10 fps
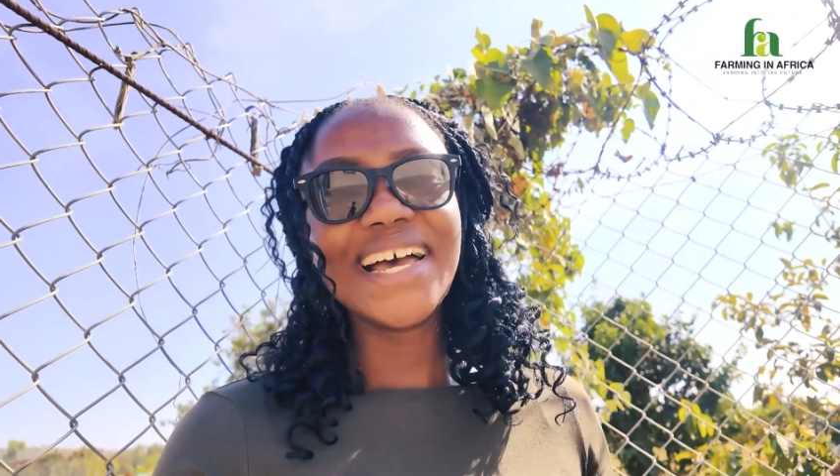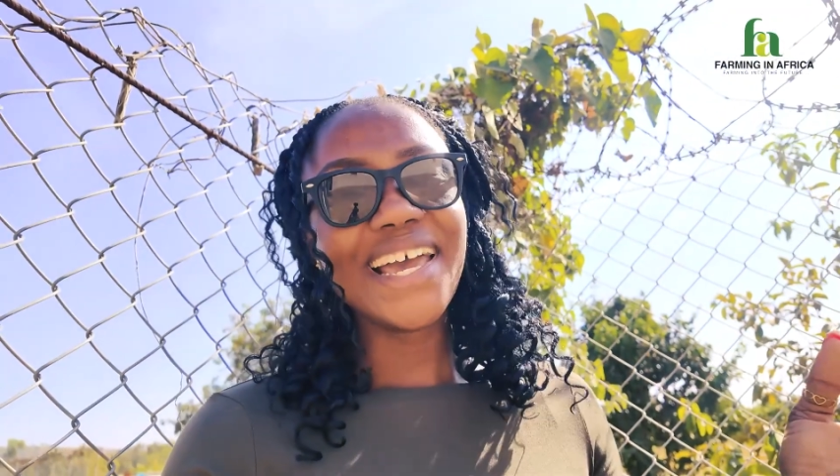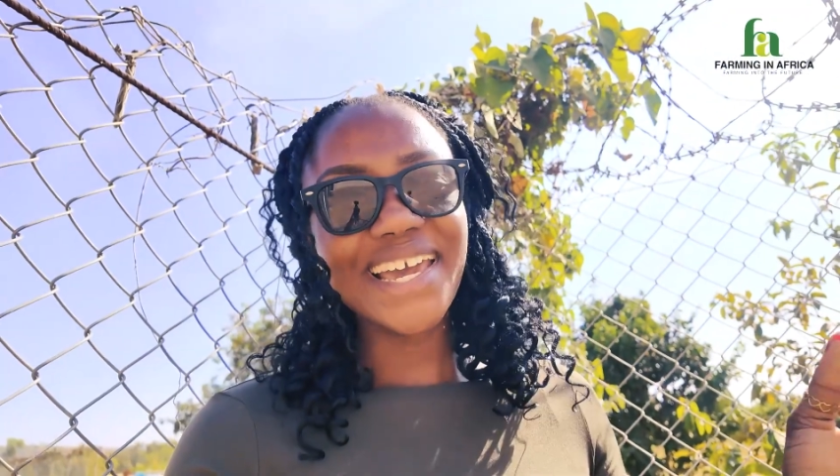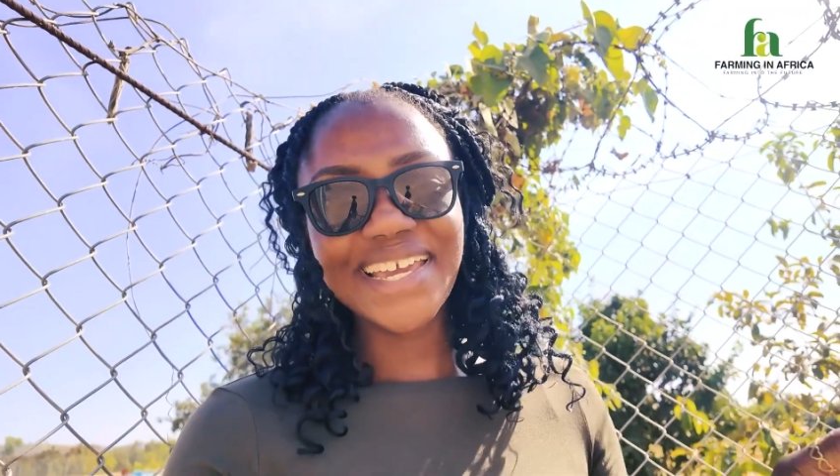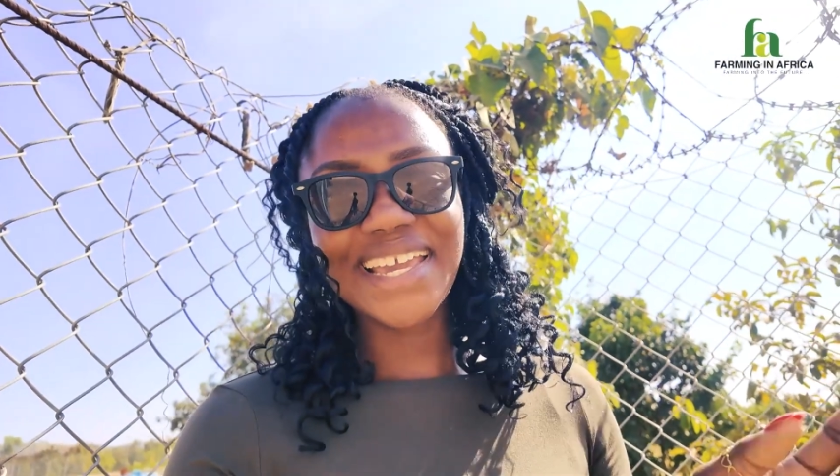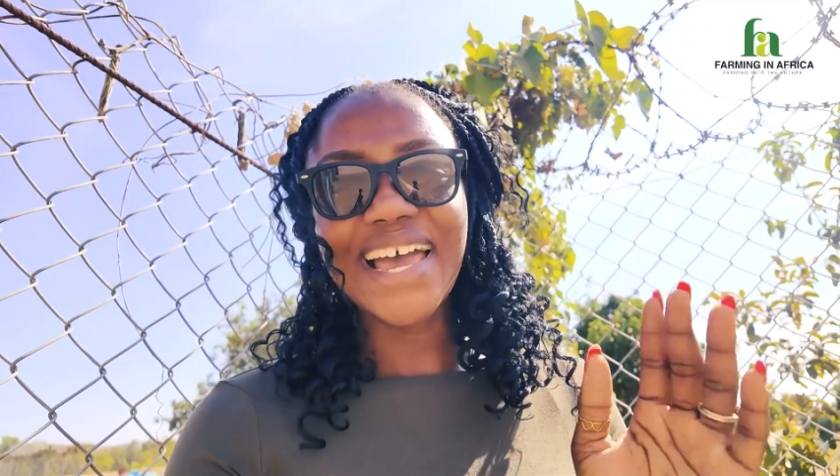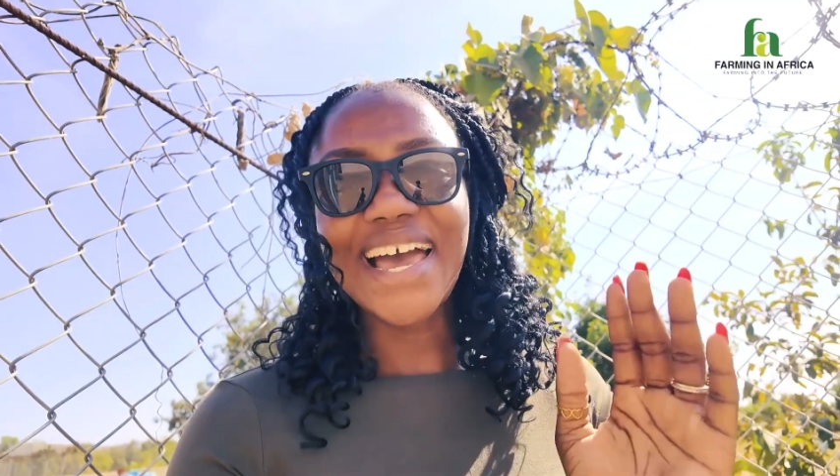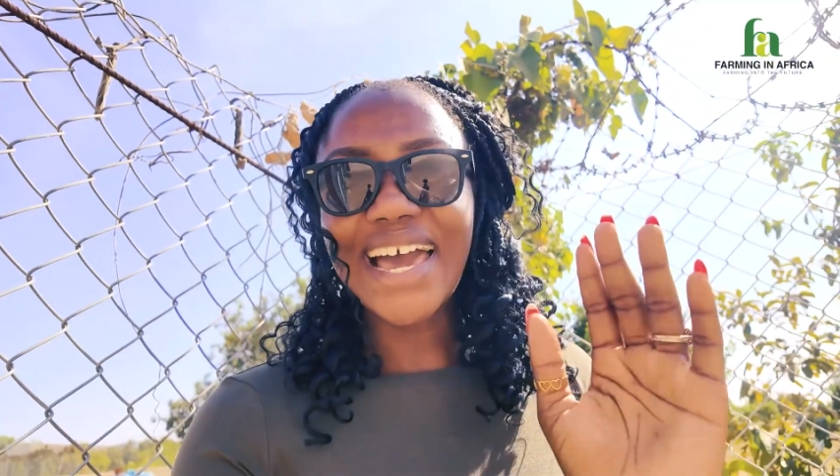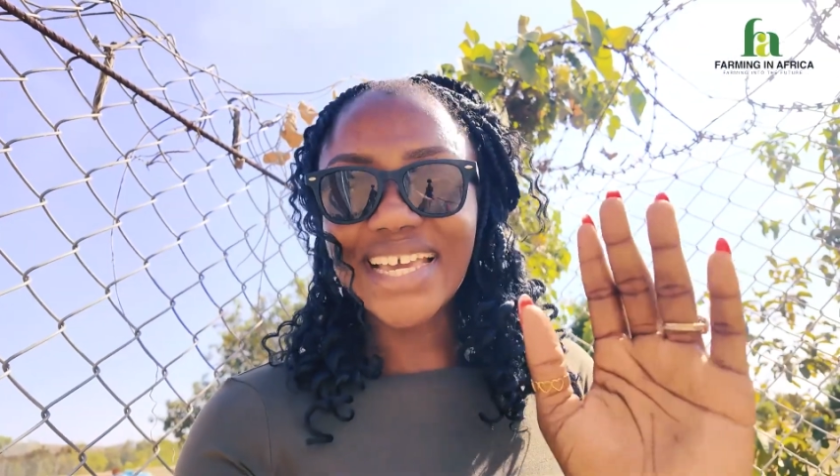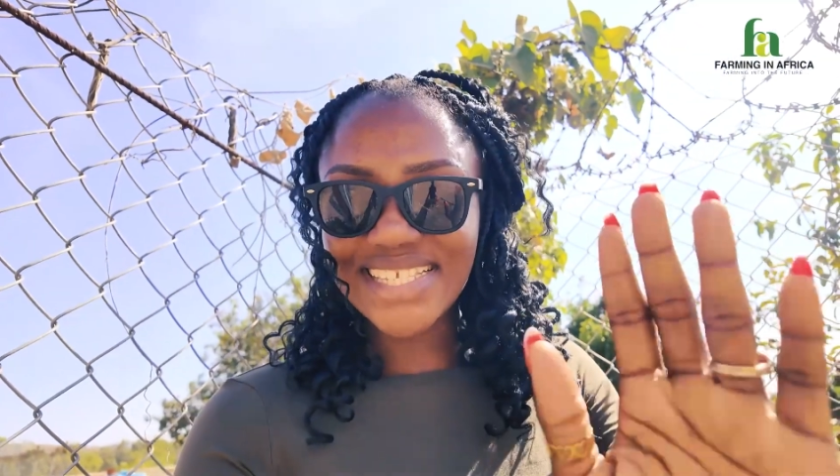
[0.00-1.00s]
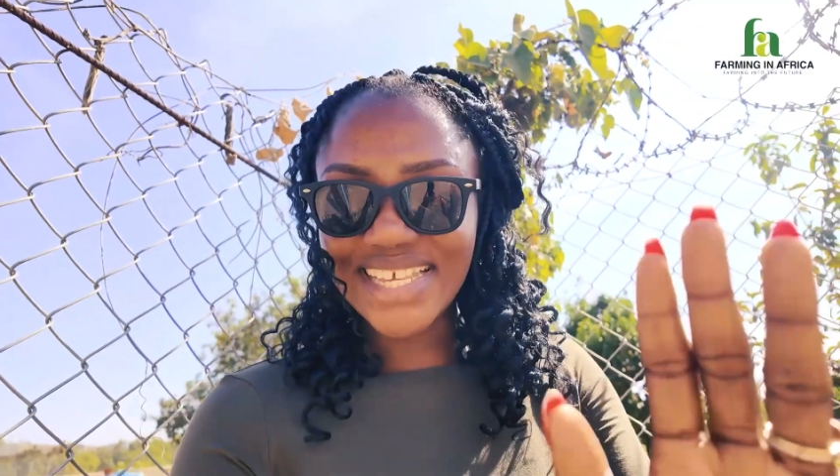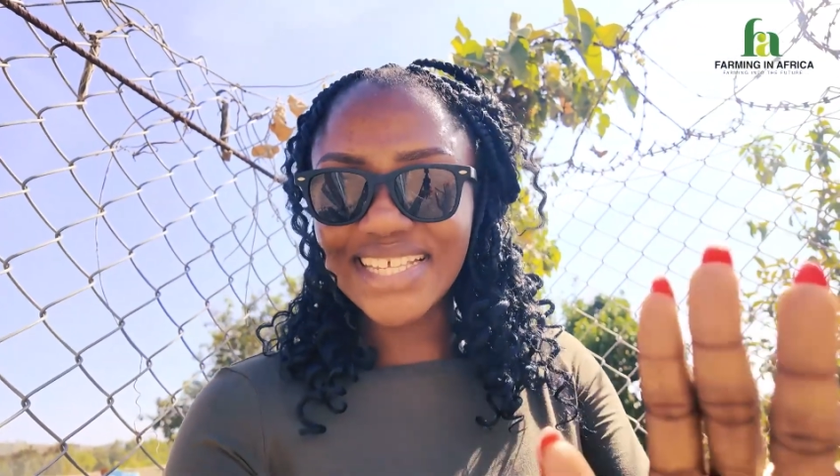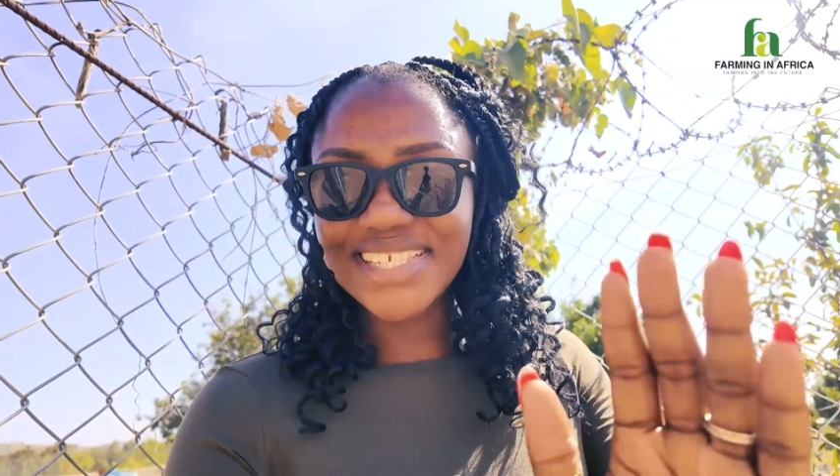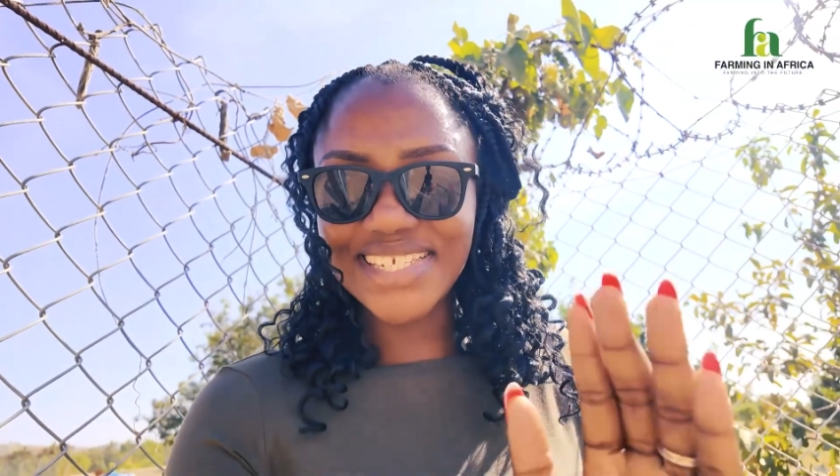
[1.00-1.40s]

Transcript: Hey, I said